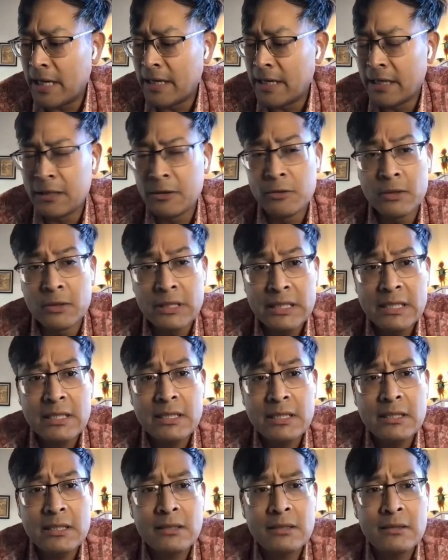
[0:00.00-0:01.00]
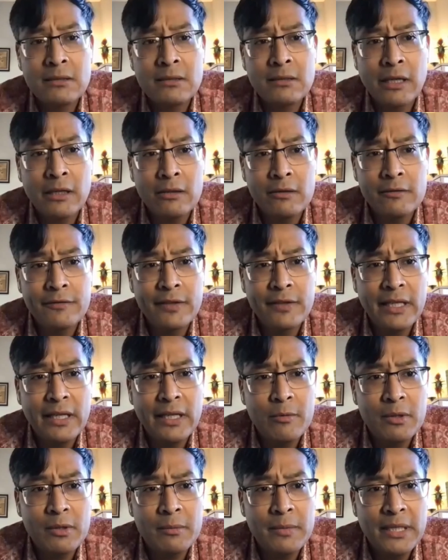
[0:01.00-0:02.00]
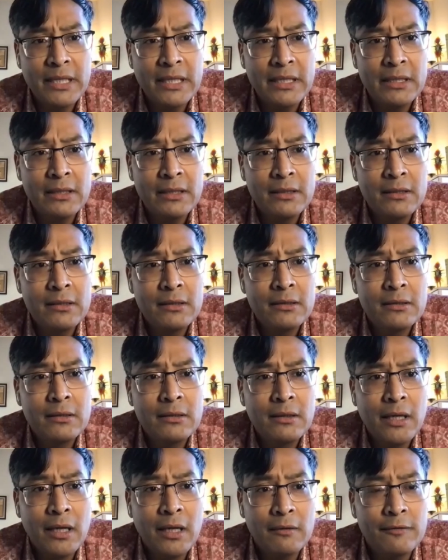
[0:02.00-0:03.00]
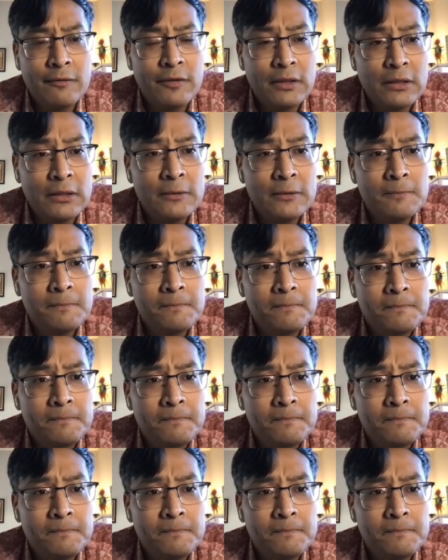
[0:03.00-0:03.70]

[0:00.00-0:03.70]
anecdotes that hopefully will be helpful.